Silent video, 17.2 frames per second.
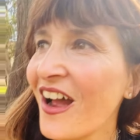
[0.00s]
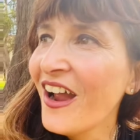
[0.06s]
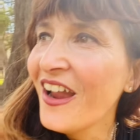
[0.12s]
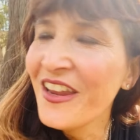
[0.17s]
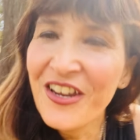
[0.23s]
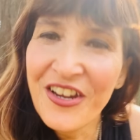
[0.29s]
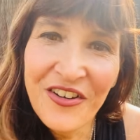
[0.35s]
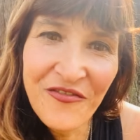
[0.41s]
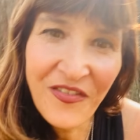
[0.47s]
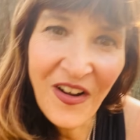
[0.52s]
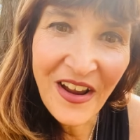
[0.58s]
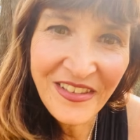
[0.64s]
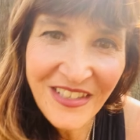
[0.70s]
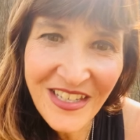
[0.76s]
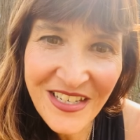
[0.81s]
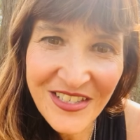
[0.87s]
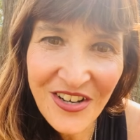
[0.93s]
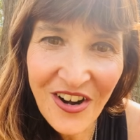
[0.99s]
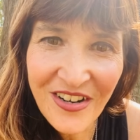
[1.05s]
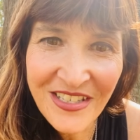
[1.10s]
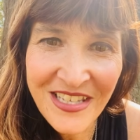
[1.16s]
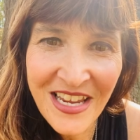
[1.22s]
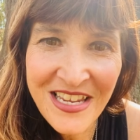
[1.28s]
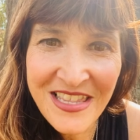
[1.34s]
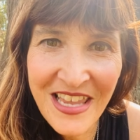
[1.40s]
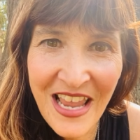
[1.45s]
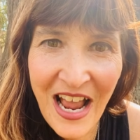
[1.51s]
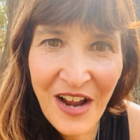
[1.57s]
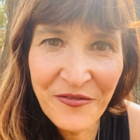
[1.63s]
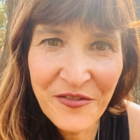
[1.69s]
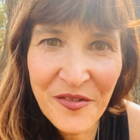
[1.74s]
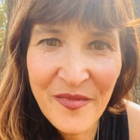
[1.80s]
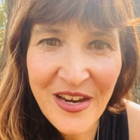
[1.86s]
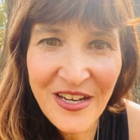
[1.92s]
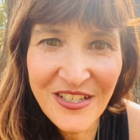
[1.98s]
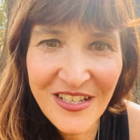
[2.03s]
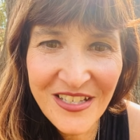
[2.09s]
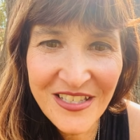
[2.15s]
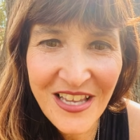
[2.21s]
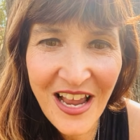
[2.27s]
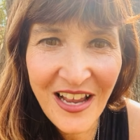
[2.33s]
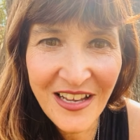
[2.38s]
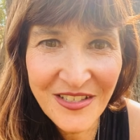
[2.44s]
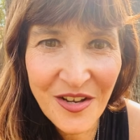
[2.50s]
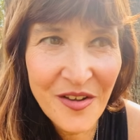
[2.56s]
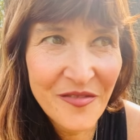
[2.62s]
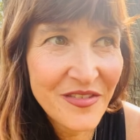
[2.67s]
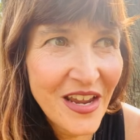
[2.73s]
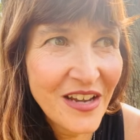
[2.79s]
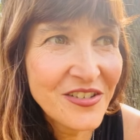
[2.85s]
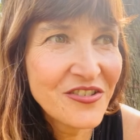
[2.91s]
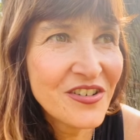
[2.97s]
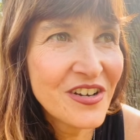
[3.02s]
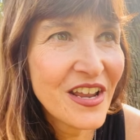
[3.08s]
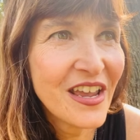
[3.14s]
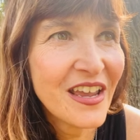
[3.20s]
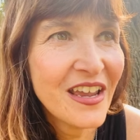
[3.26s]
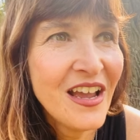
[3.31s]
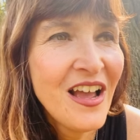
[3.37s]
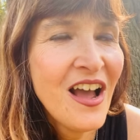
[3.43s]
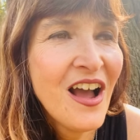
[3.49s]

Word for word: I could finally start seeing the affirmations as of yesterday.